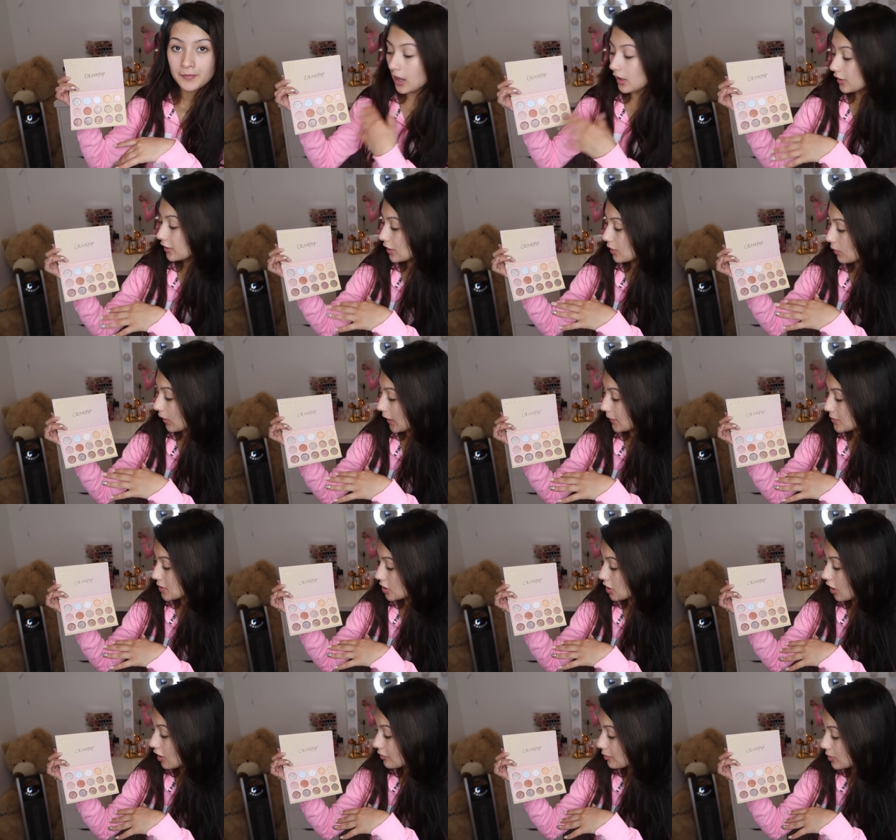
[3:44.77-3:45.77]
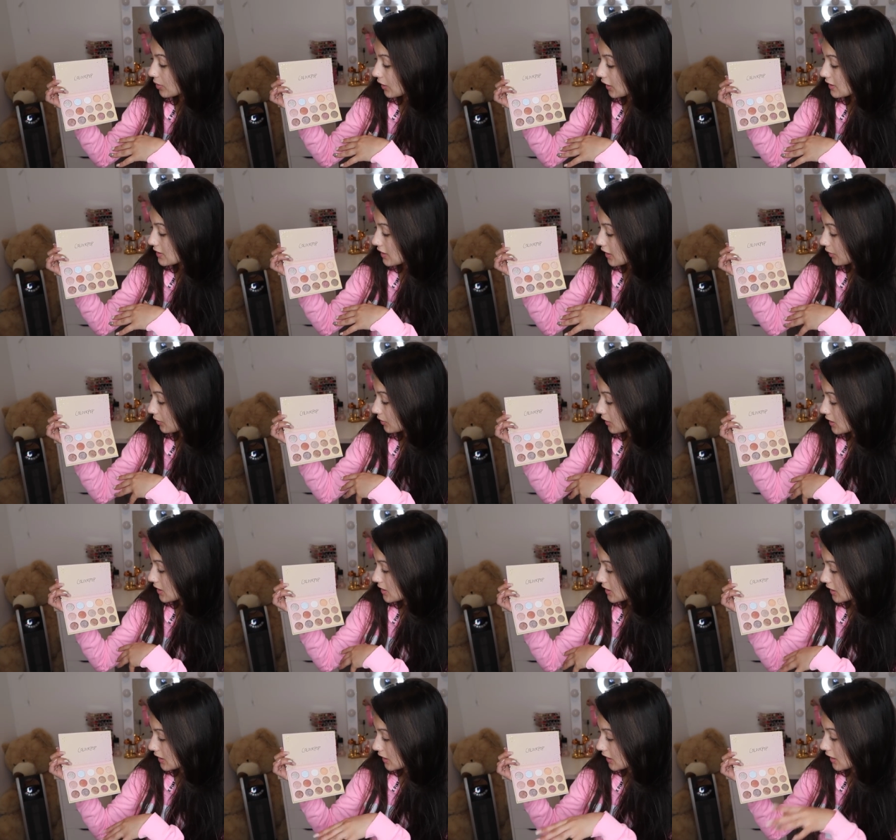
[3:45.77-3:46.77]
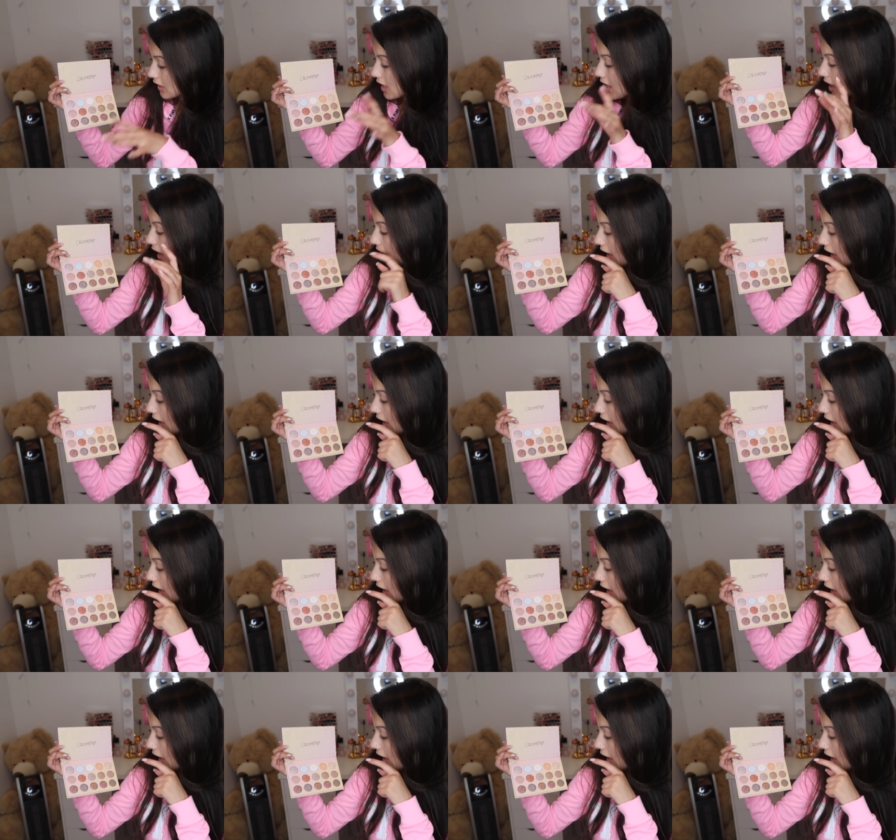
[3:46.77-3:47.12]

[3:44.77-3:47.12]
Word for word: I already wiped it off, but you guys can't really see.